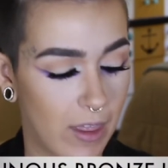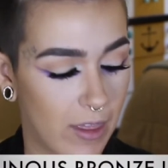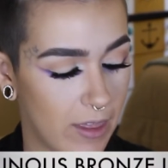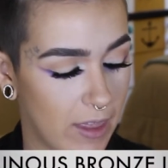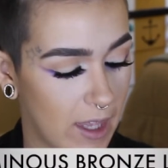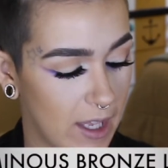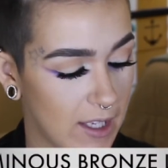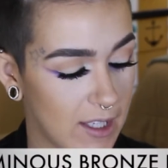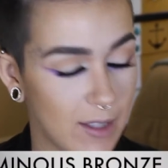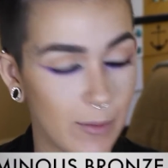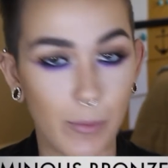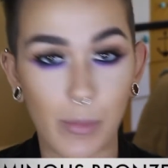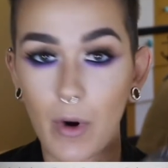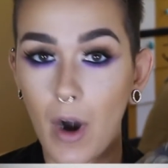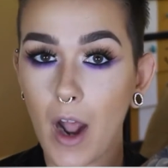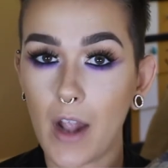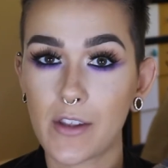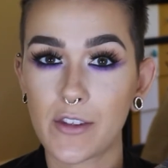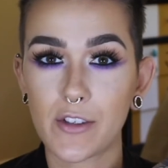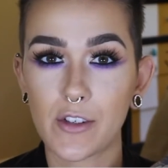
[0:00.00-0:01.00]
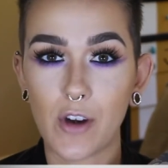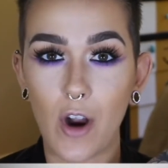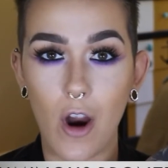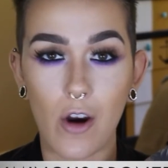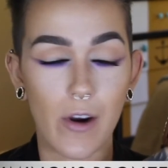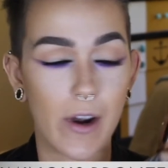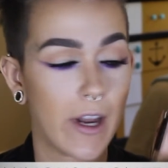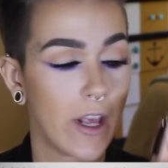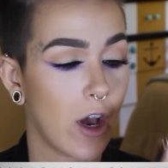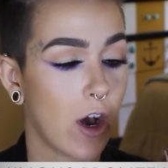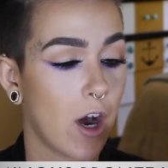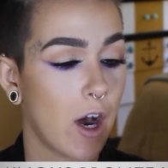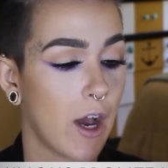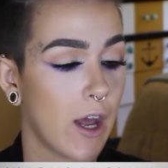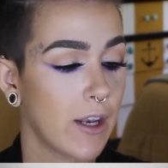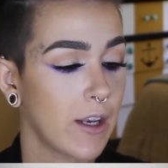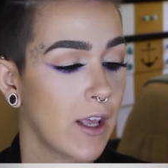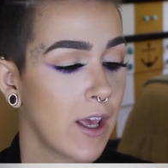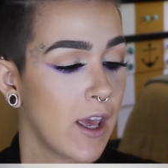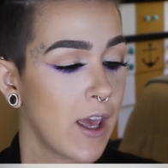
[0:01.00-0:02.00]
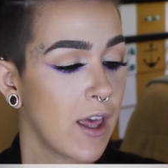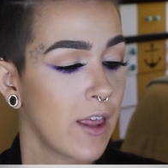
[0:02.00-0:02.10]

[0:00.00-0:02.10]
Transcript: this bronzer already on,